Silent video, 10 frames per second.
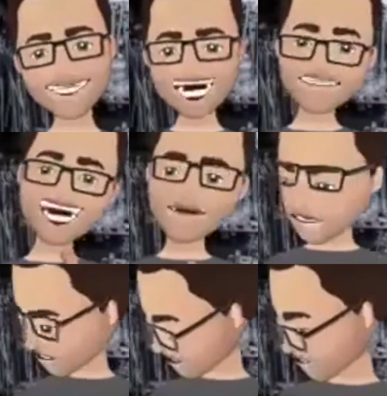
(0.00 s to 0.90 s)
I've got
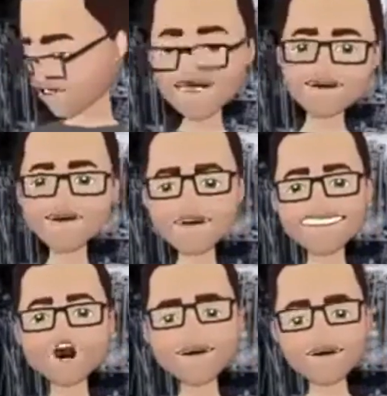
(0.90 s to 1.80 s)
both actually
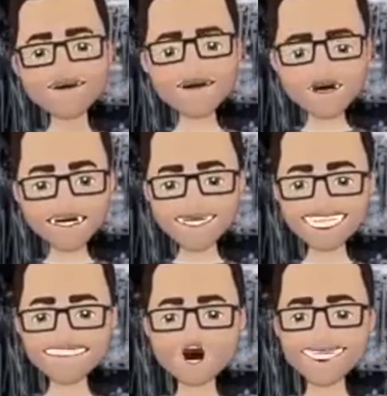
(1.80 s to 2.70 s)
that's useful
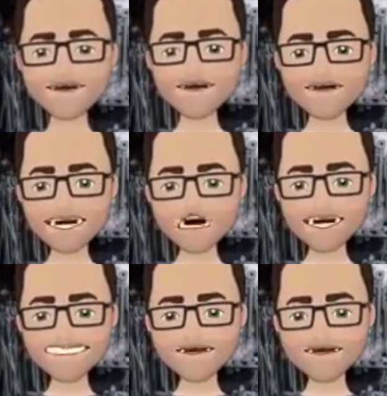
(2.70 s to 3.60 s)
to explore with.